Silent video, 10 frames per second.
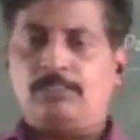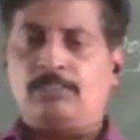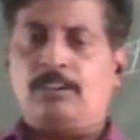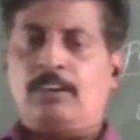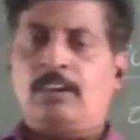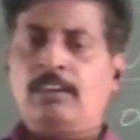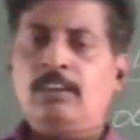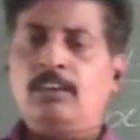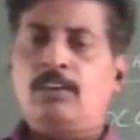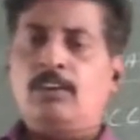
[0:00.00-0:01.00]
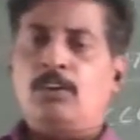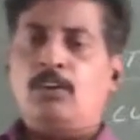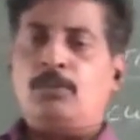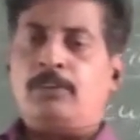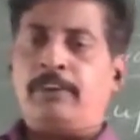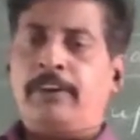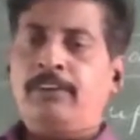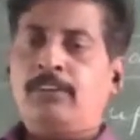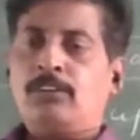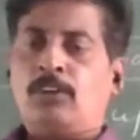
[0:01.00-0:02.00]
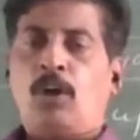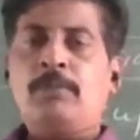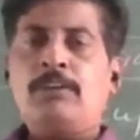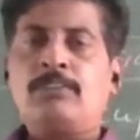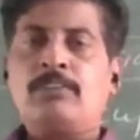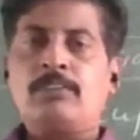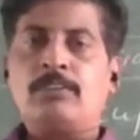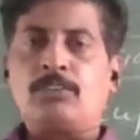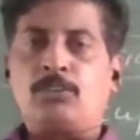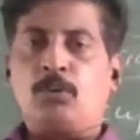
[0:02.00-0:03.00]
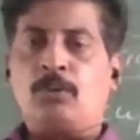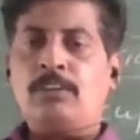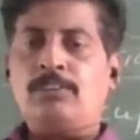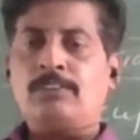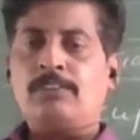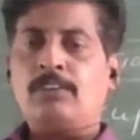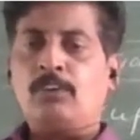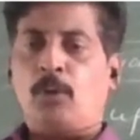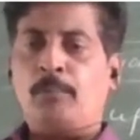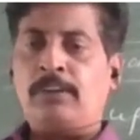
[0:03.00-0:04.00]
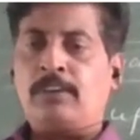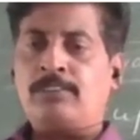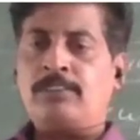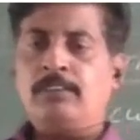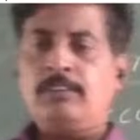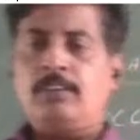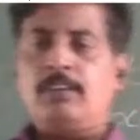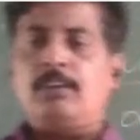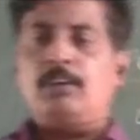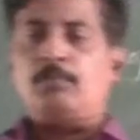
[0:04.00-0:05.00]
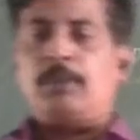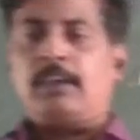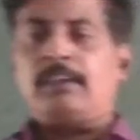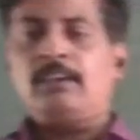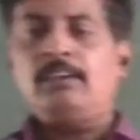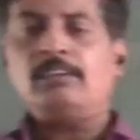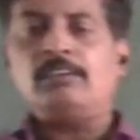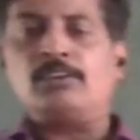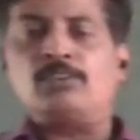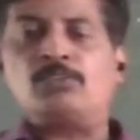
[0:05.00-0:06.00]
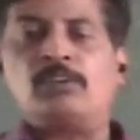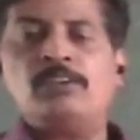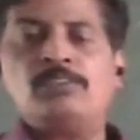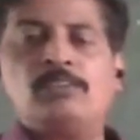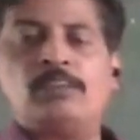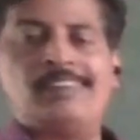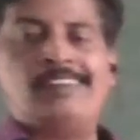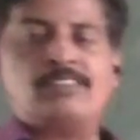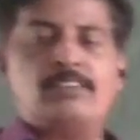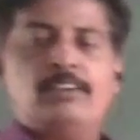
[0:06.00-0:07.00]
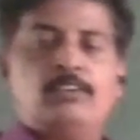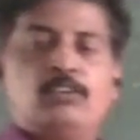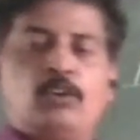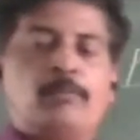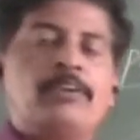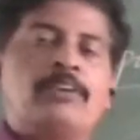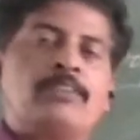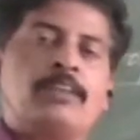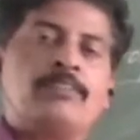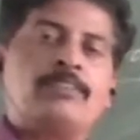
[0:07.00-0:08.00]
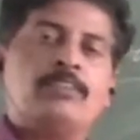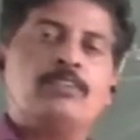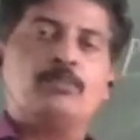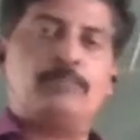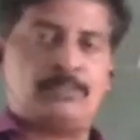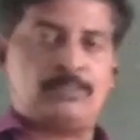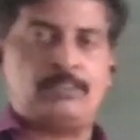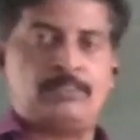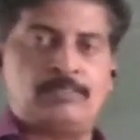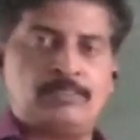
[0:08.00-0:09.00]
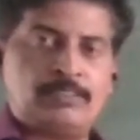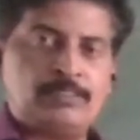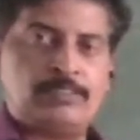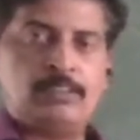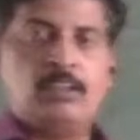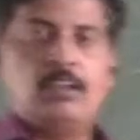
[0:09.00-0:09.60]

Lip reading: Generally, trade, commerce, storage, communication, banking, insurance, real estate, community services, personal services,